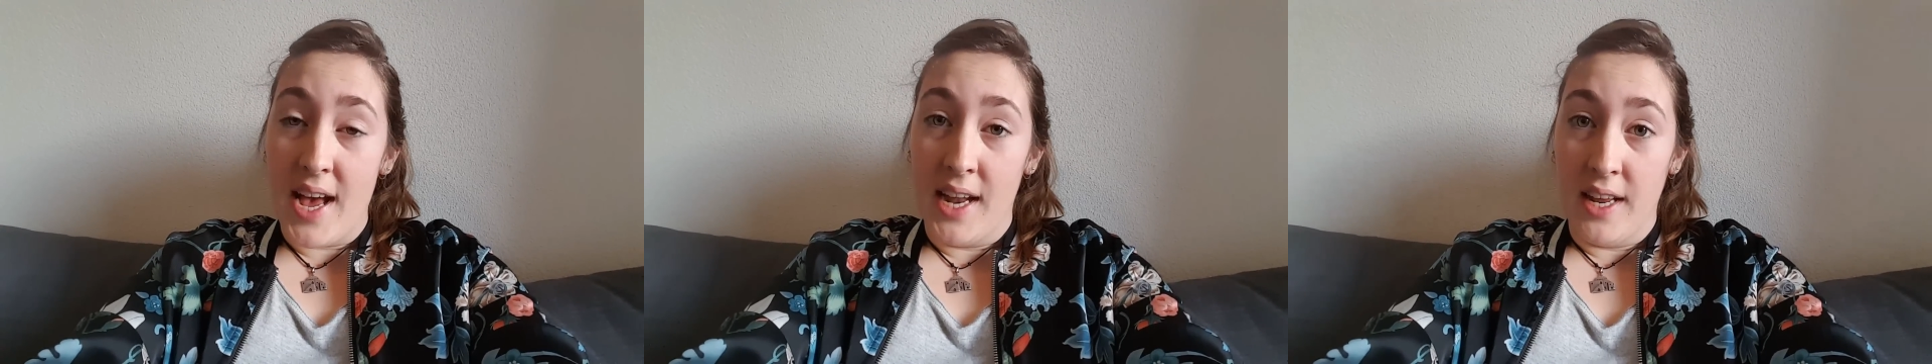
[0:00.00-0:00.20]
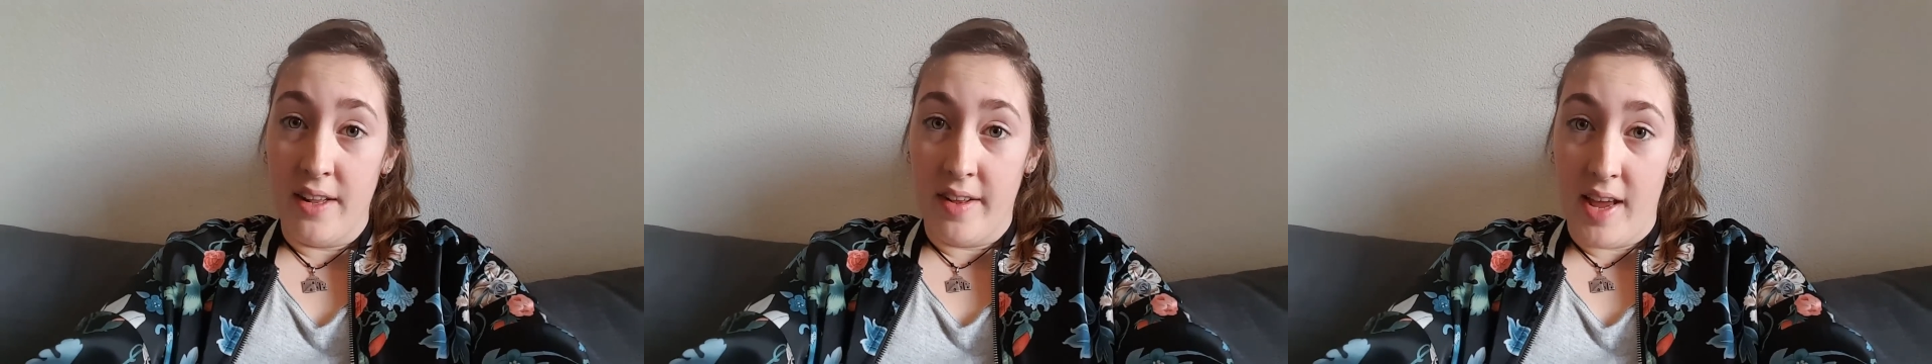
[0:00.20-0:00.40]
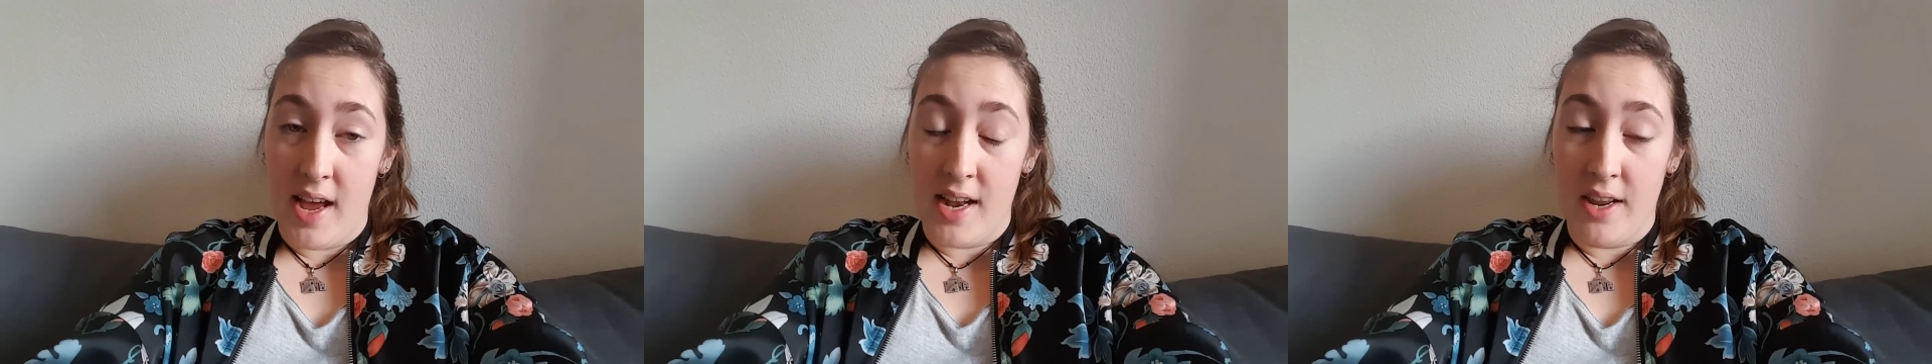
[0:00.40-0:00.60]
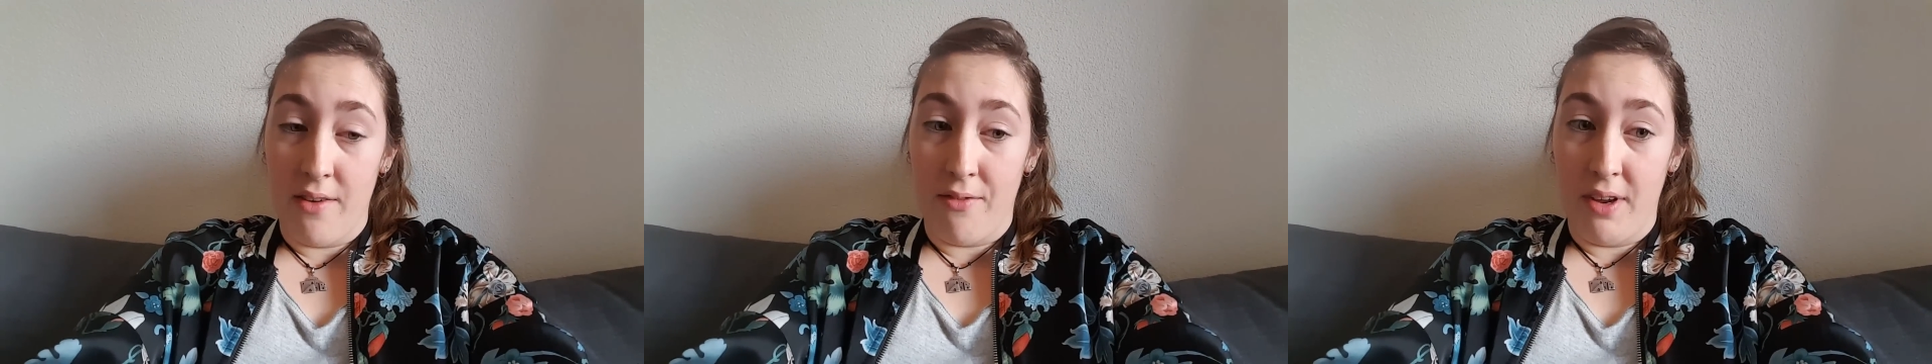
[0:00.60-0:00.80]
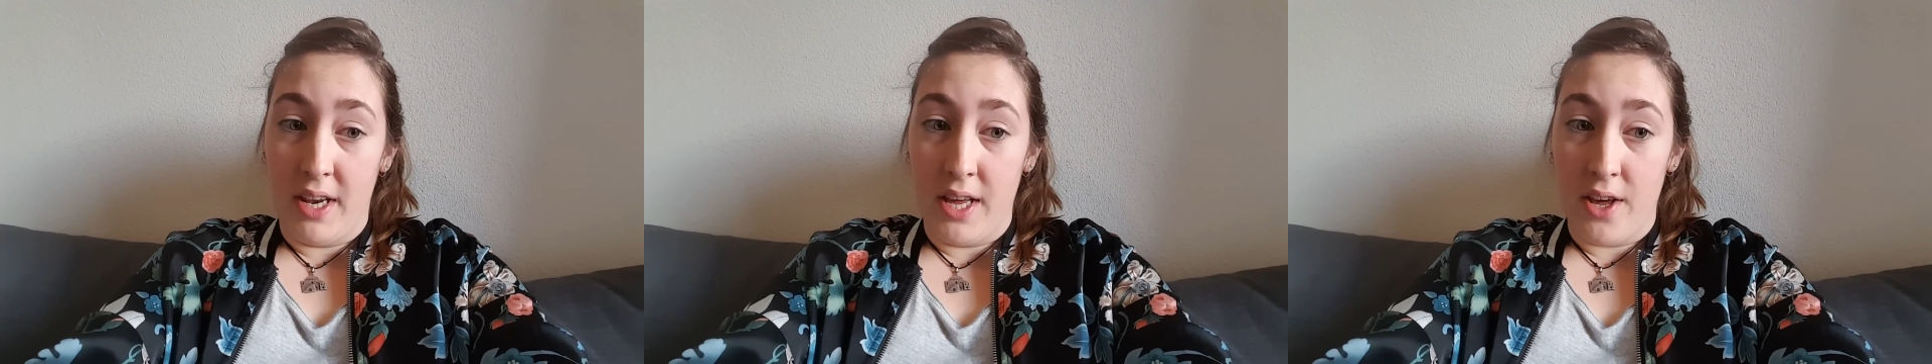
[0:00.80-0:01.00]
edit any
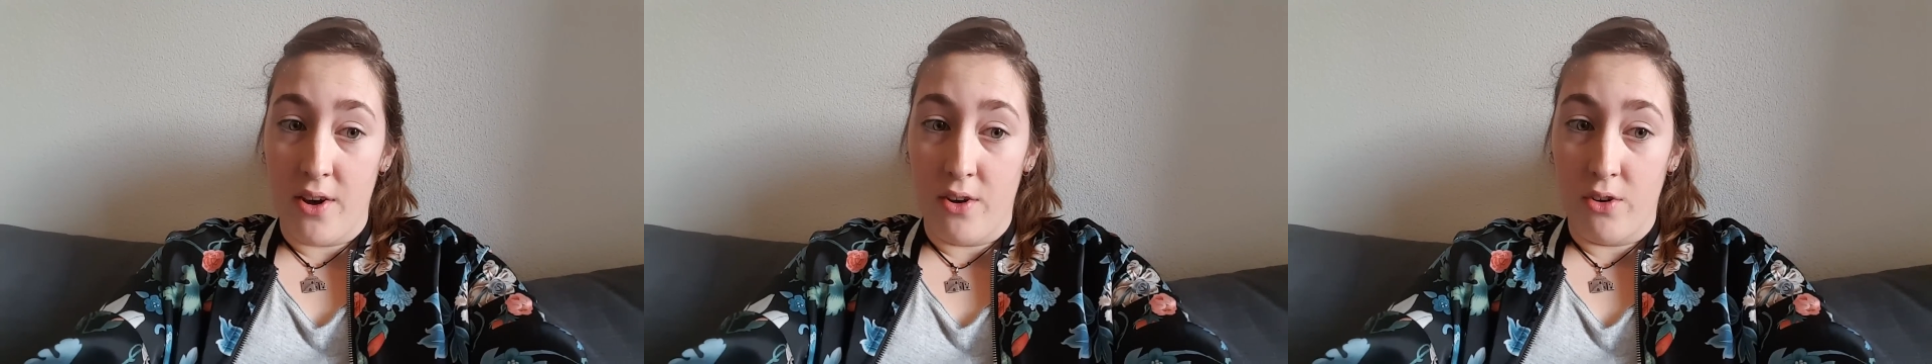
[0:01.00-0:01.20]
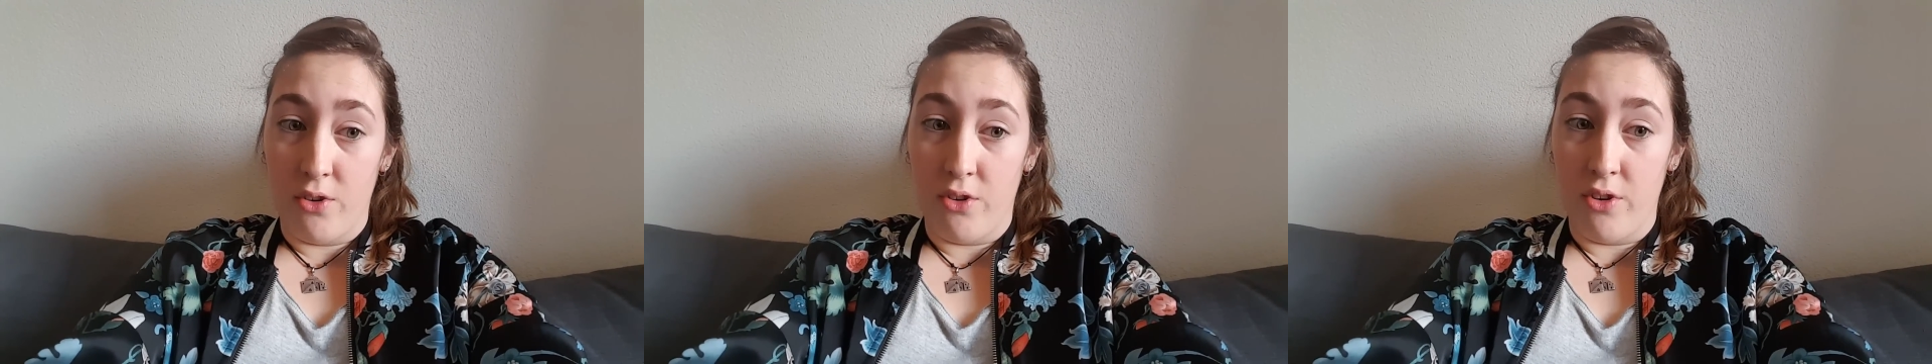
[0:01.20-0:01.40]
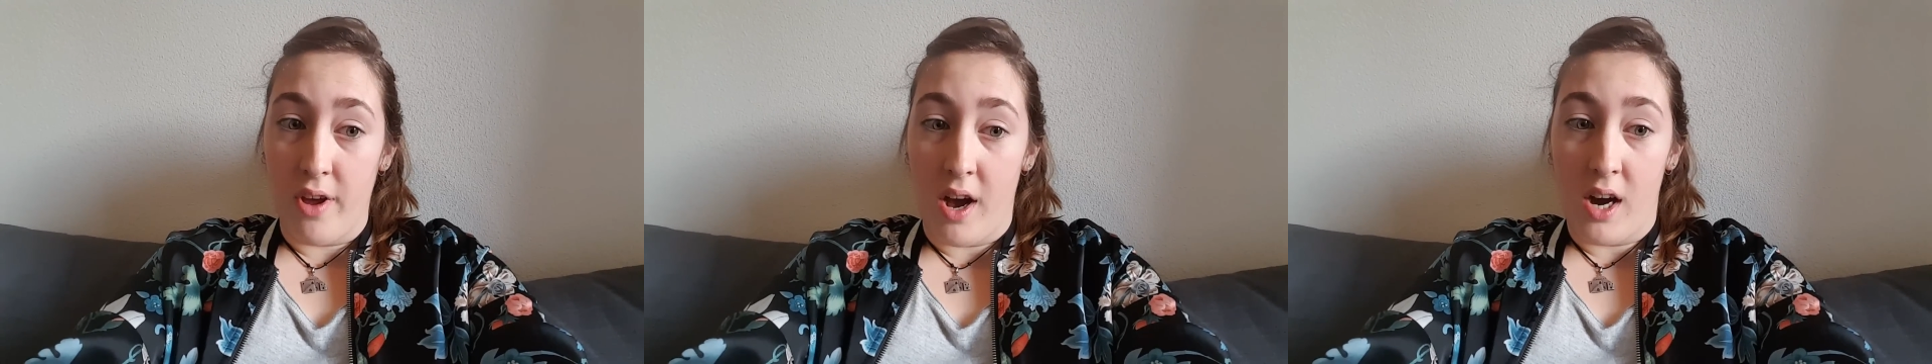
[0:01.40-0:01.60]
videos.